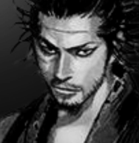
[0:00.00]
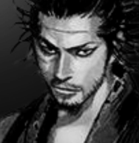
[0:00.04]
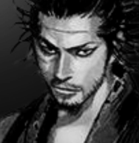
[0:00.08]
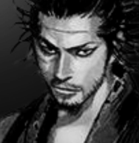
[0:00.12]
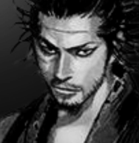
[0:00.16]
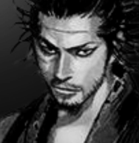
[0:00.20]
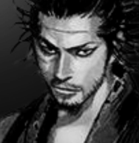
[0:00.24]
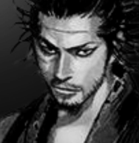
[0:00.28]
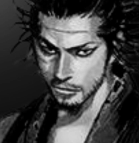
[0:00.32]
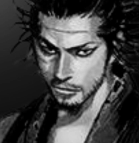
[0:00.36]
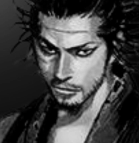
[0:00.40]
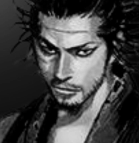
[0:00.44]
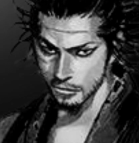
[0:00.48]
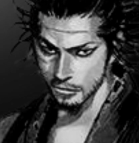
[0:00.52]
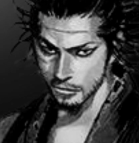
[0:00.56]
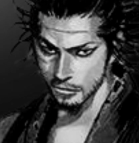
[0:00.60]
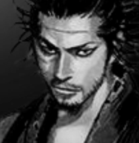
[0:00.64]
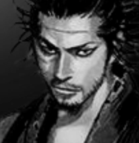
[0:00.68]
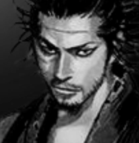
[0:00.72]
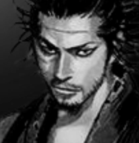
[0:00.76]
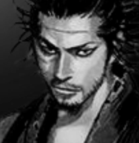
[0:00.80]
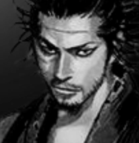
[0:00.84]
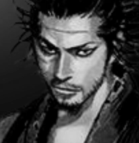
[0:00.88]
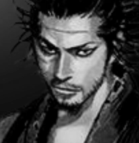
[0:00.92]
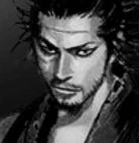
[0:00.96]

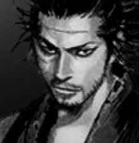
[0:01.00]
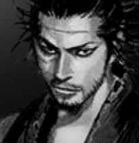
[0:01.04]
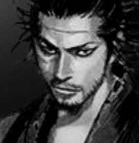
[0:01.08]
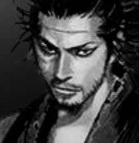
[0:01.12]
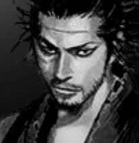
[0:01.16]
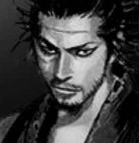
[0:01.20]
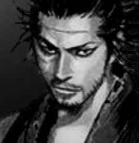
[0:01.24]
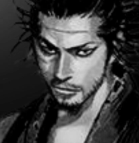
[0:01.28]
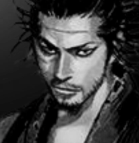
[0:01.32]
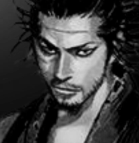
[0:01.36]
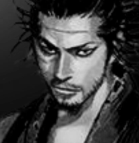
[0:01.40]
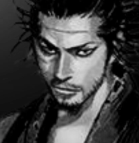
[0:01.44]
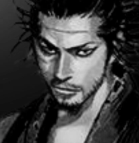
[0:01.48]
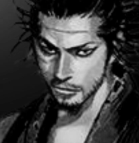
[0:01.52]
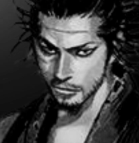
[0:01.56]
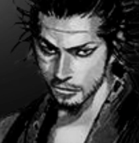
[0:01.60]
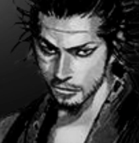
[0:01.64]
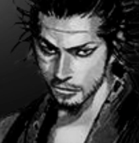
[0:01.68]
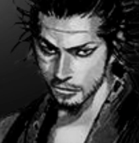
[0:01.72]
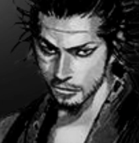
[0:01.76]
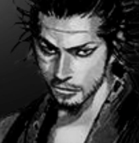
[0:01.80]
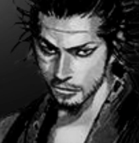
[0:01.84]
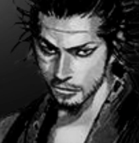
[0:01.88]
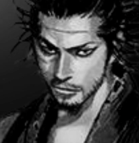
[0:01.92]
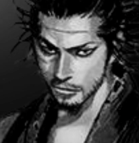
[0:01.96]

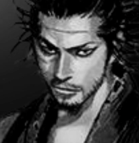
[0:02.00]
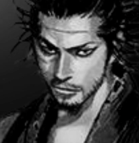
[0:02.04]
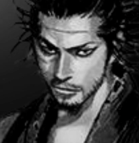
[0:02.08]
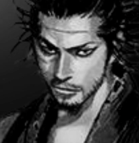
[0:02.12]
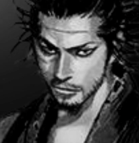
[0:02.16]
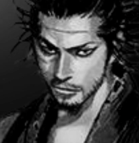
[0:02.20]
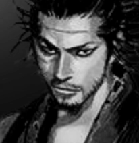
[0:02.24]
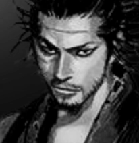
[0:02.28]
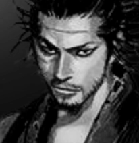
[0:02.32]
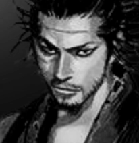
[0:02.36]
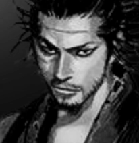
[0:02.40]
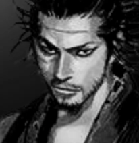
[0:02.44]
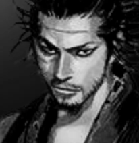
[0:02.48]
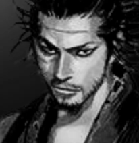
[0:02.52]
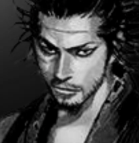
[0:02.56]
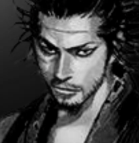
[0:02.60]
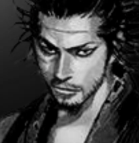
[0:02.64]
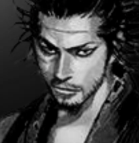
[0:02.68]
[no speech]